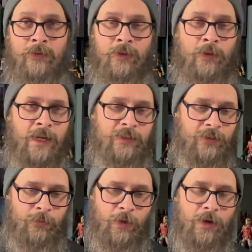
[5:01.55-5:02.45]
collector
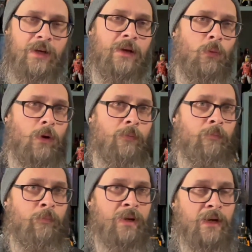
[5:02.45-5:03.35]
community would
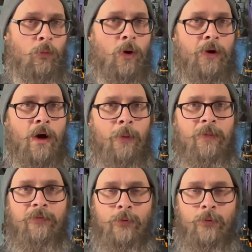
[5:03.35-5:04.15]
pick one up if it